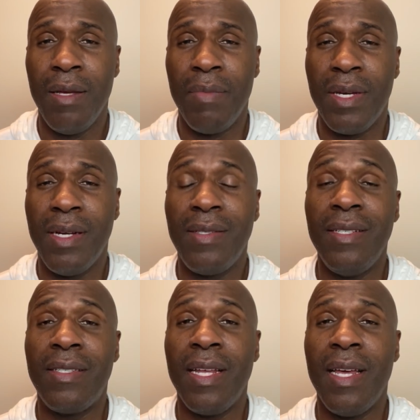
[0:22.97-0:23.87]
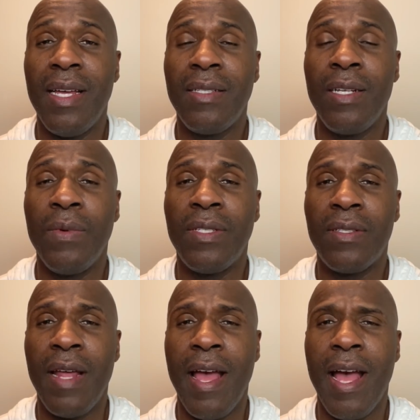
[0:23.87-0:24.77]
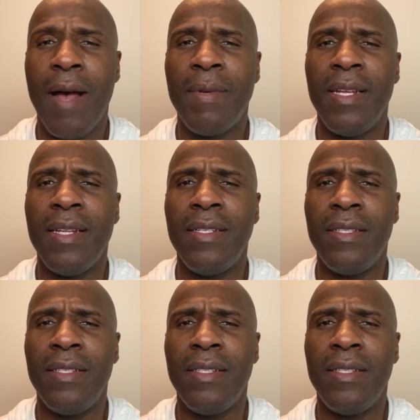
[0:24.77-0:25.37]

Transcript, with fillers: because he says he was stabbed in